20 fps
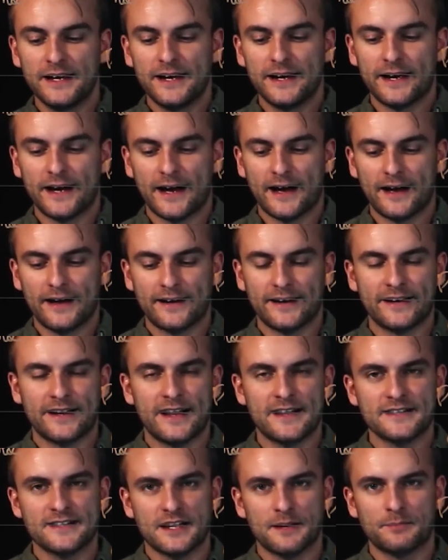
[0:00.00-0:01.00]
it
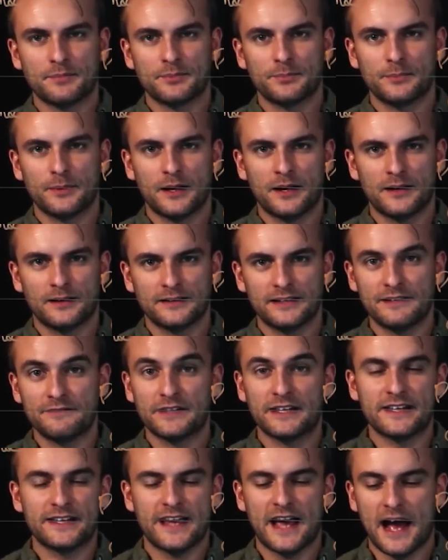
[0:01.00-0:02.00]
ends up
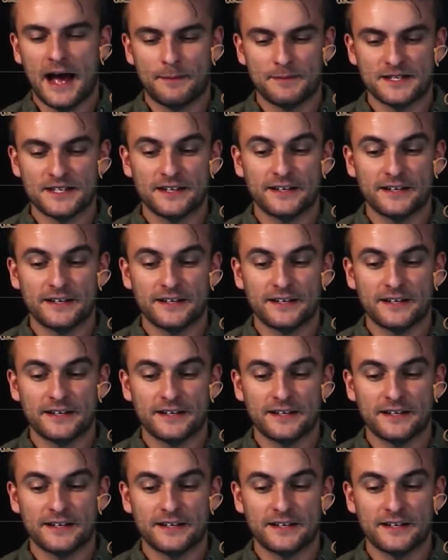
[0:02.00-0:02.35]
leaving gaps,